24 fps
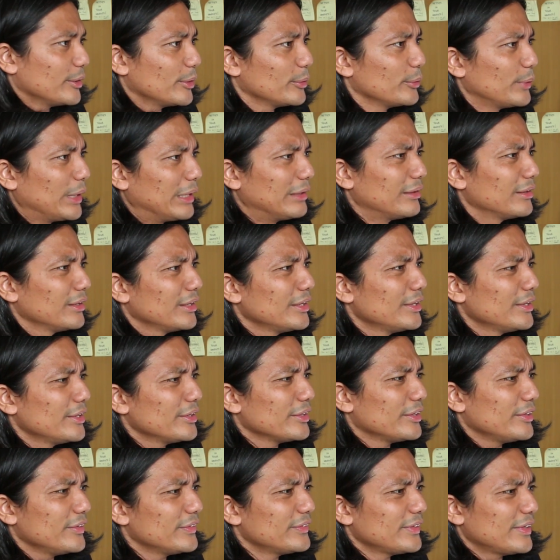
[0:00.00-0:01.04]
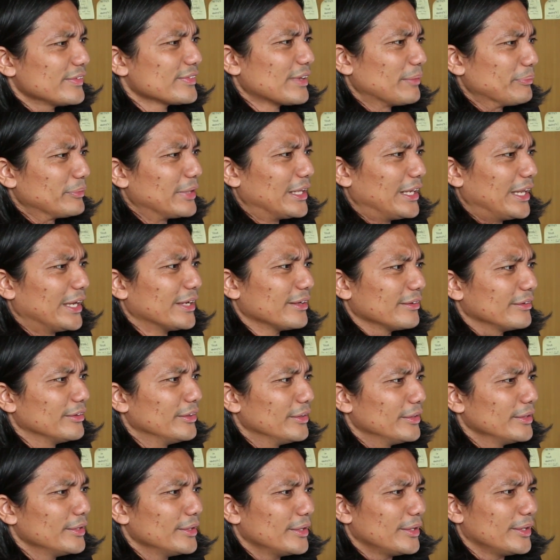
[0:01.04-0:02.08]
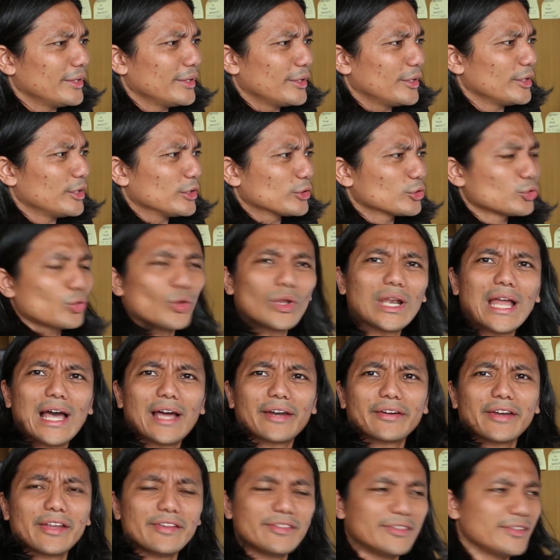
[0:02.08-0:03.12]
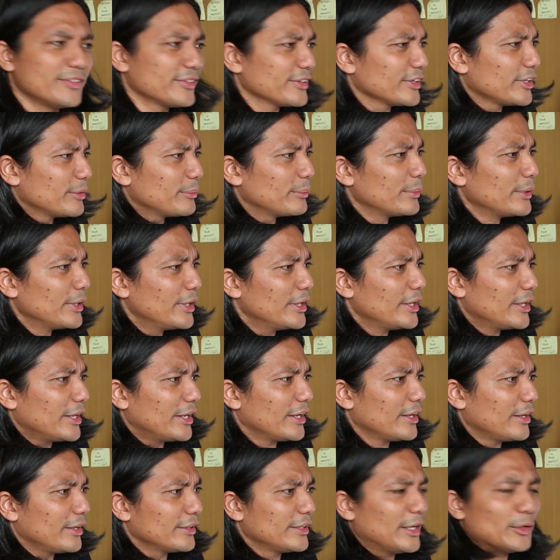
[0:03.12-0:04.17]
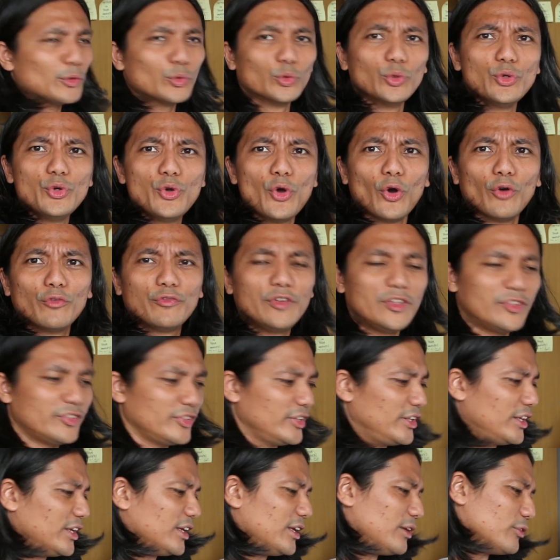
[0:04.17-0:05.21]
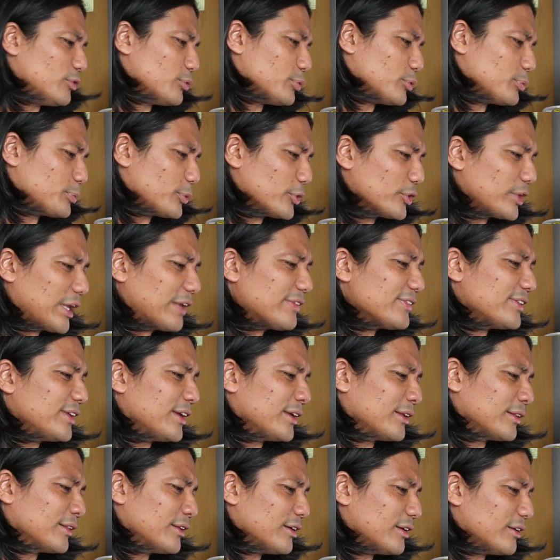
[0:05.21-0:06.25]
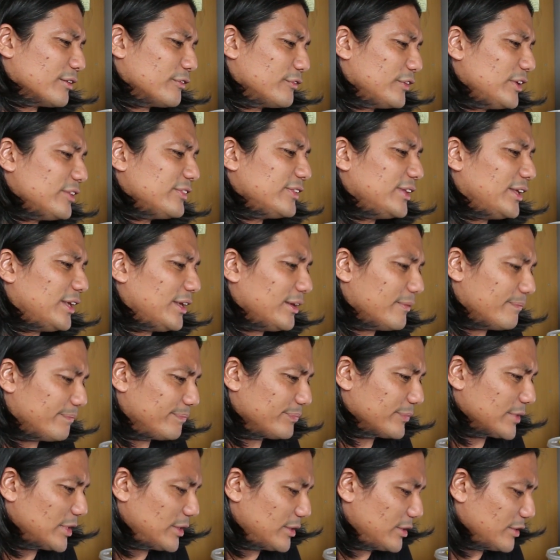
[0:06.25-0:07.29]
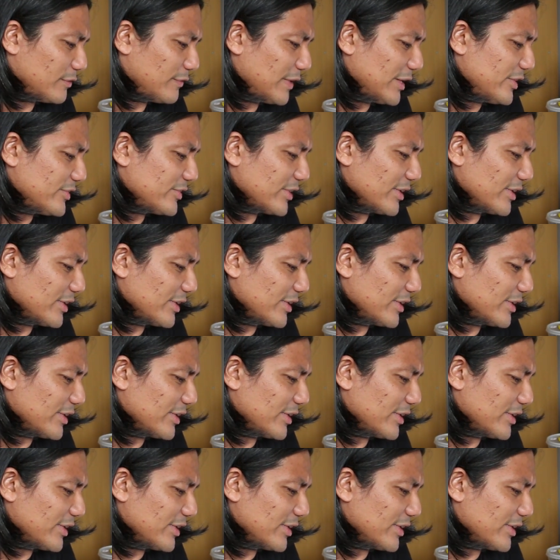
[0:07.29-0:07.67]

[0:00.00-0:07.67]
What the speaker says: what? He said something like tolak racism dan undo VC. He was protesting the VC, the Vice